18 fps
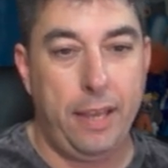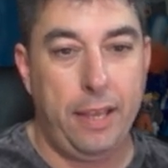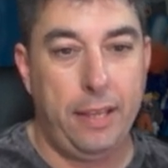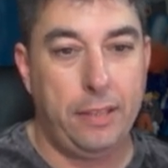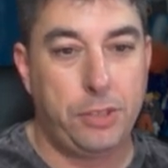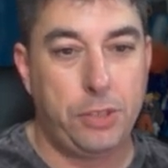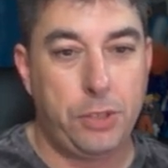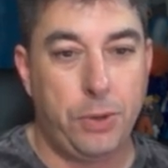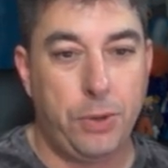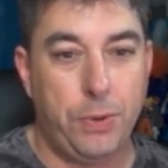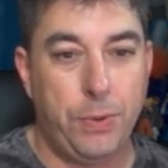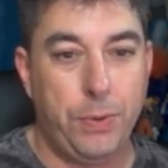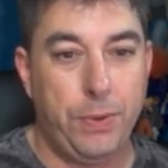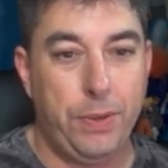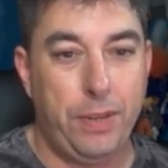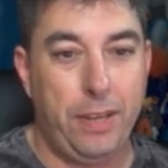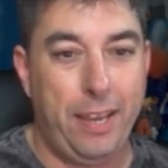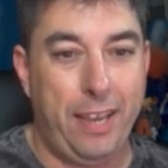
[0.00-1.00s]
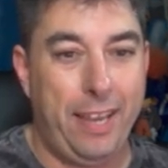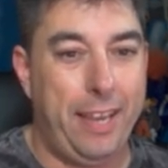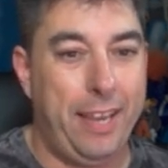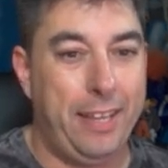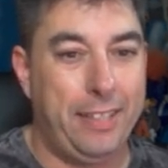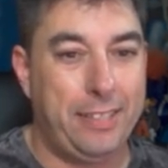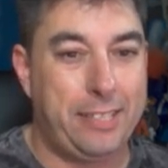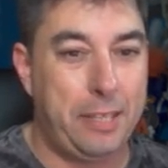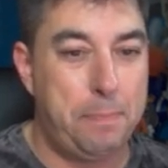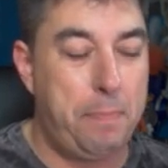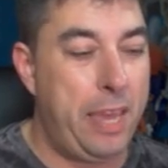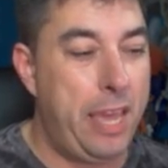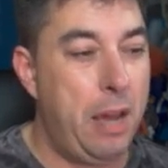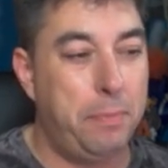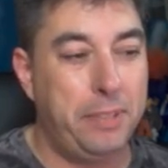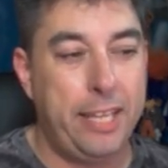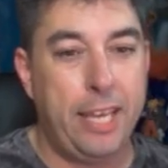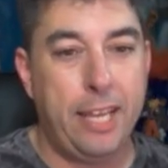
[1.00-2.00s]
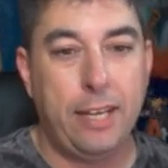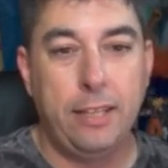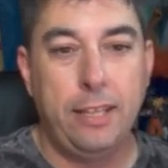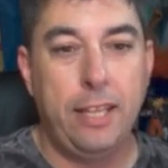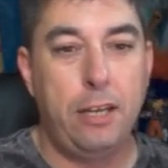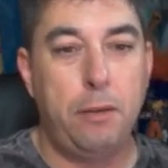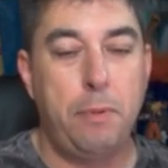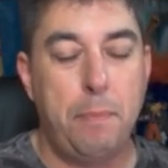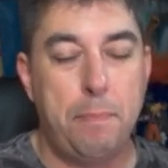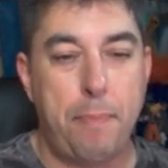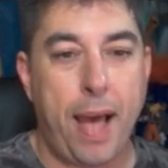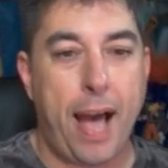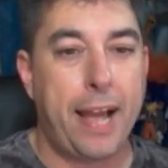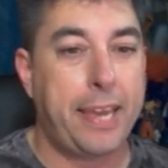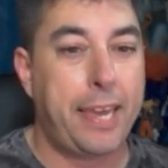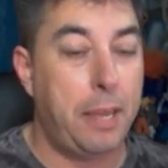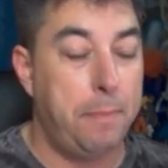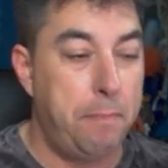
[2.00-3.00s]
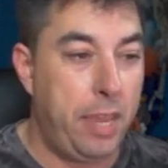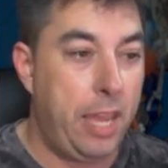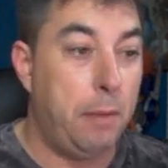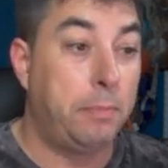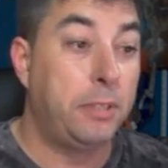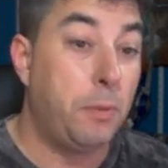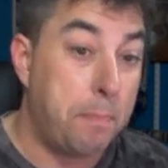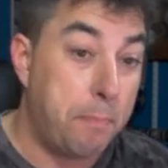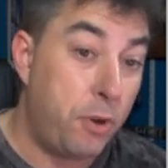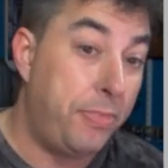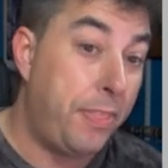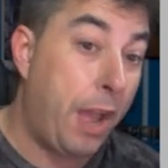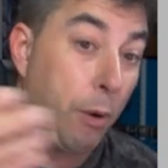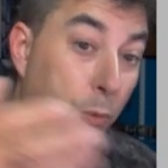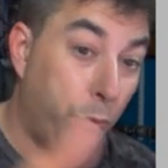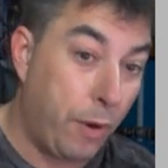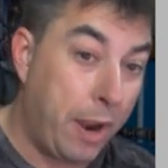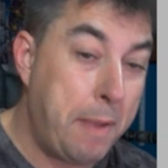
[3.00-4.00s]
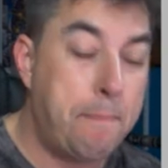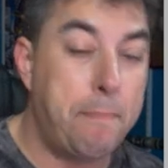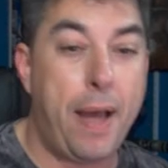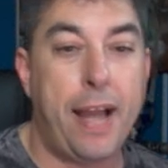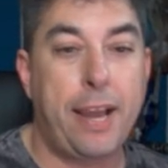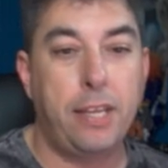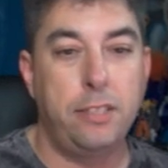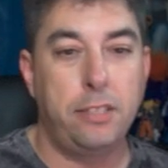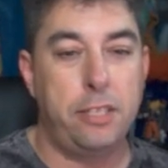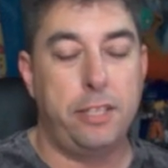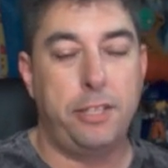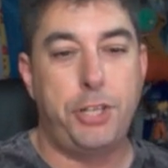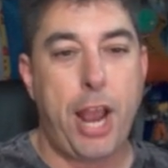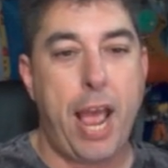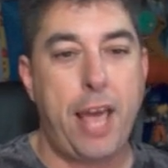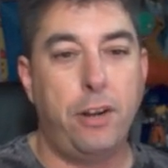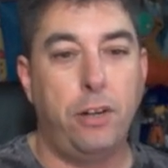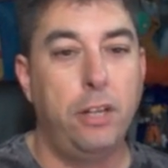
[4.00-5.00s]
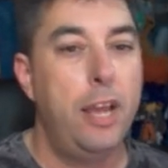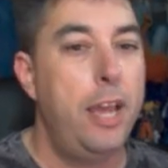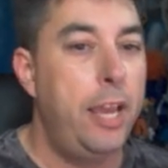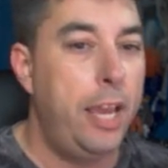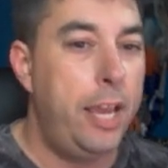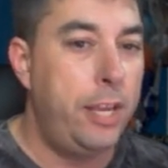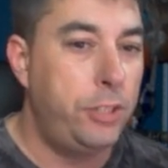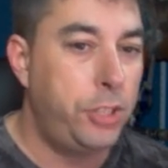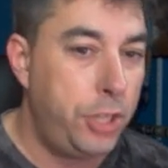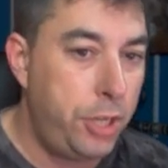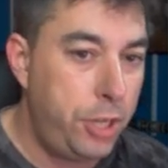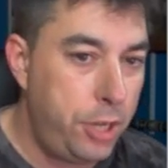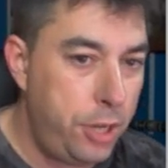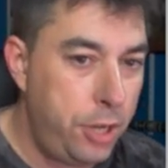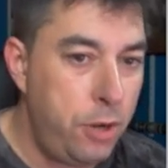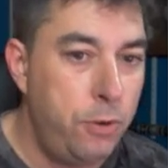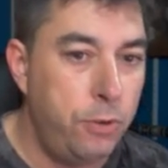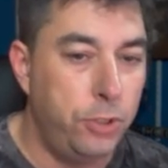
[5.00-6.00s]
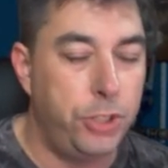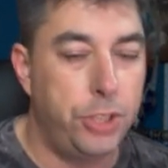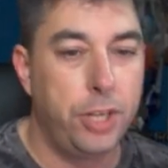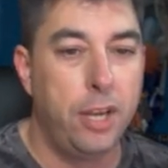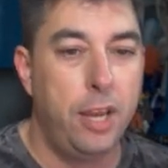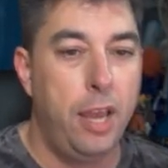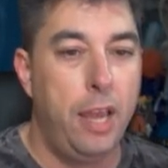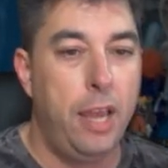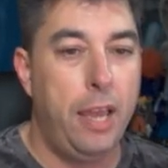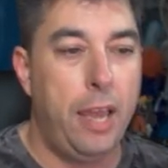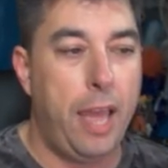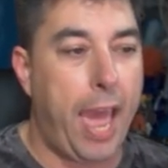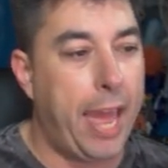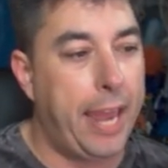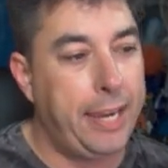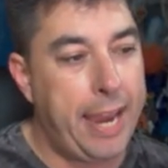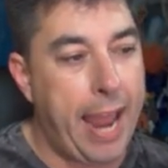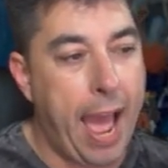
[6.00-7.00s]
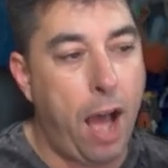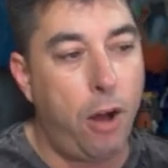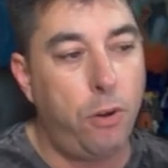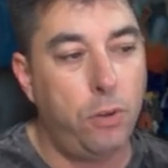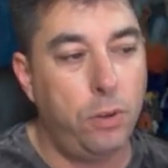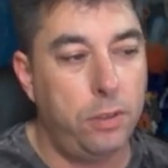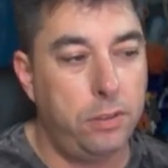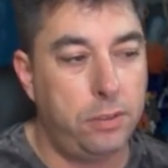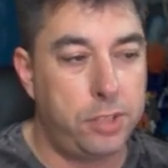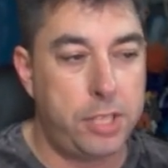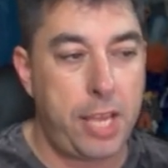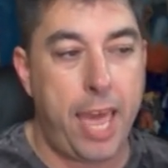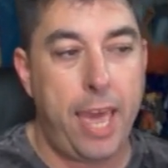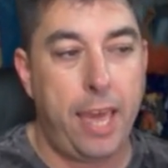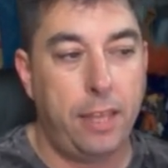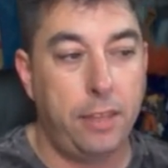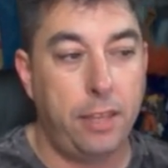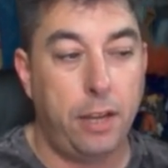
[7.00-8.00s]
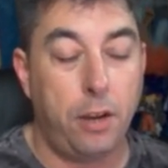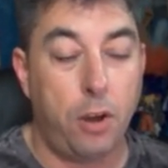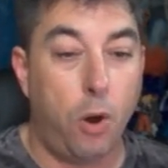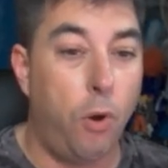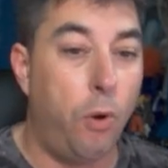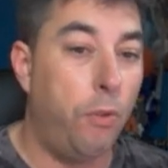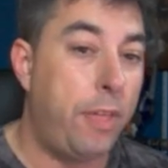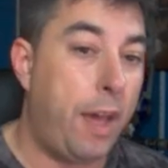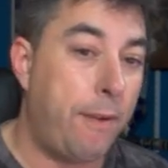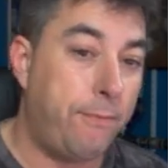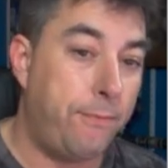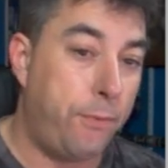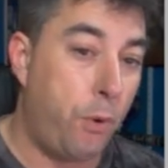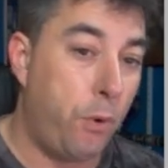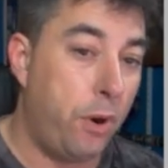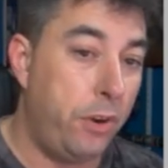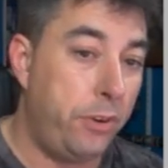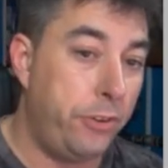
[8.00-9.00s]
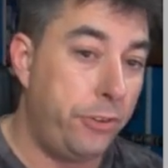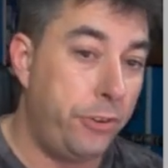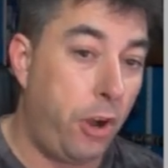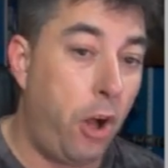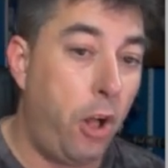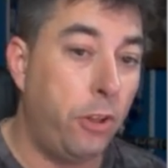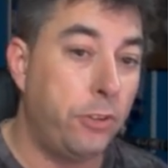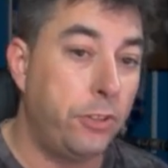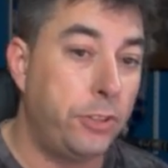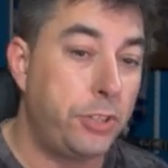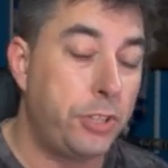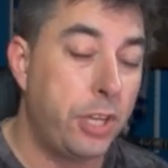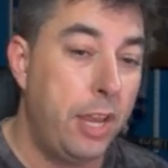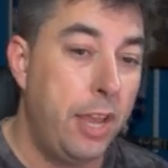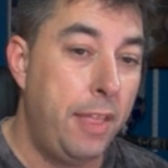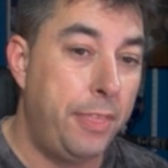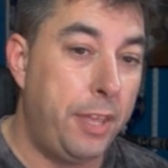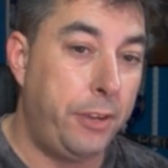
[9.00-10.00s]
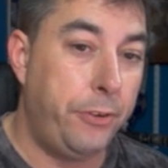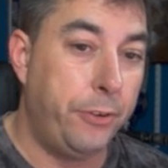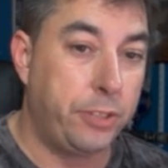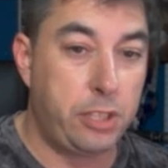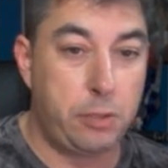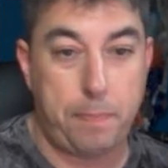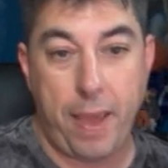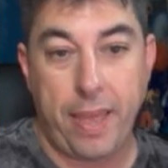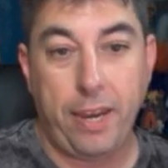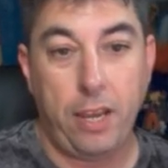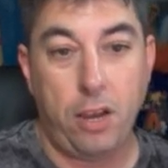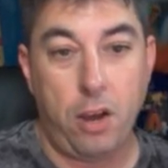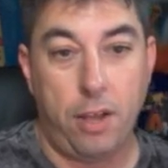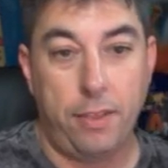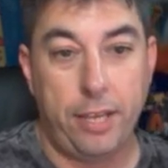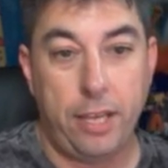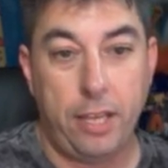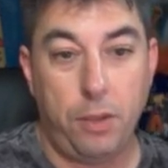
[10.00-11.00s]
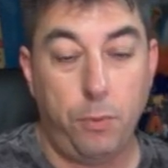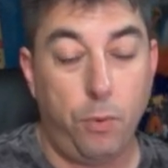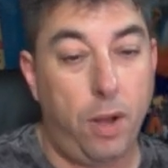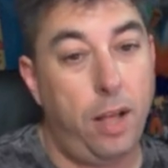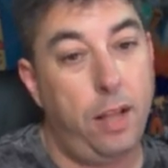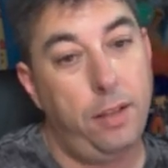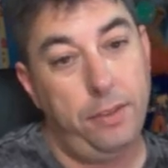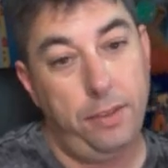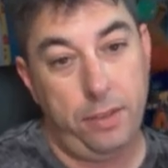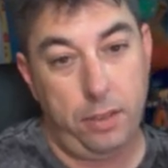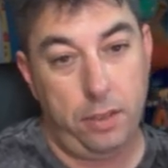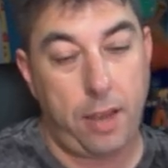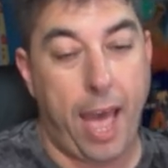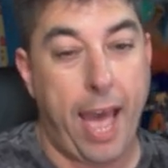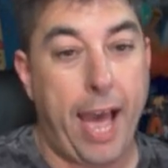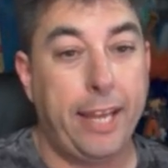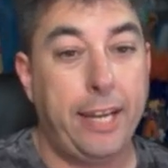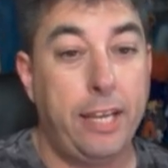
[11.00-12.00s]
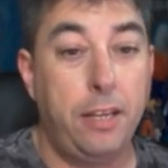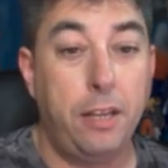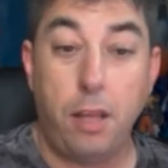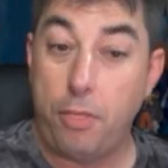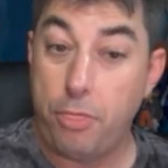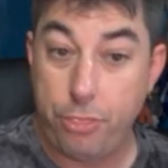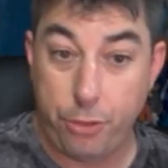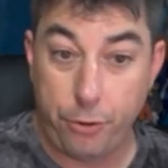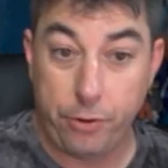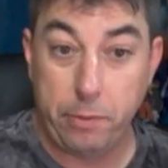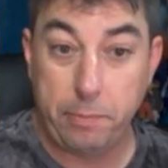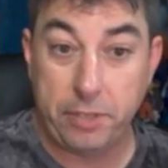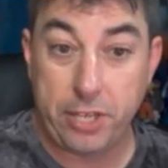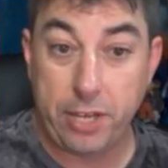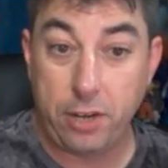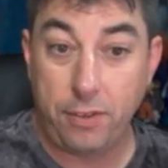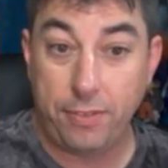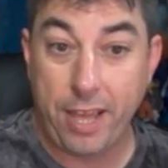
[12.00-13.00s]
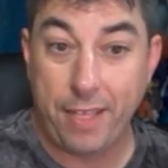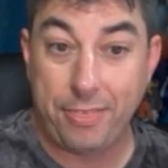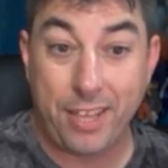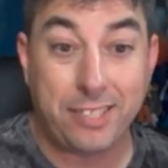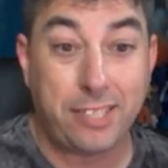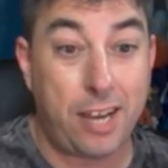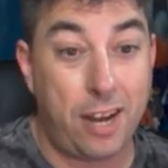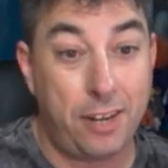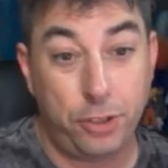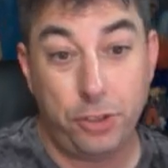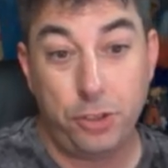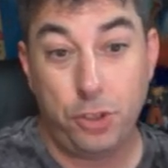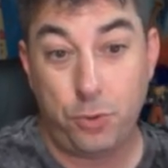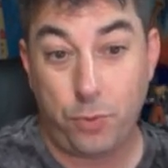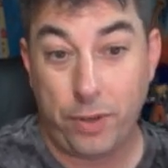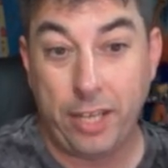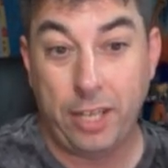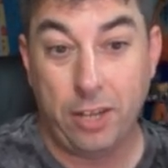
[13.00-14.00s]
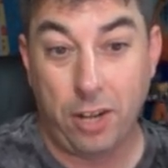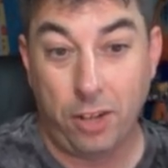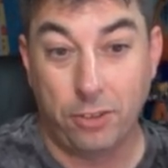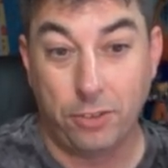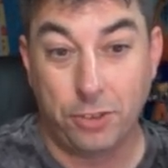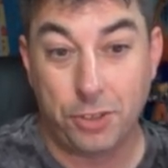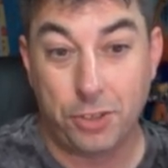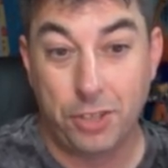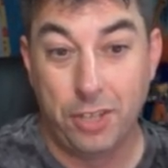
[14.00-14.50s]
So to be able to get a little bit back and be able to put that right back into the channel is huge. And now saying that, oh, that $400 that you're spending on it, well, add in 30% on that. That's $120.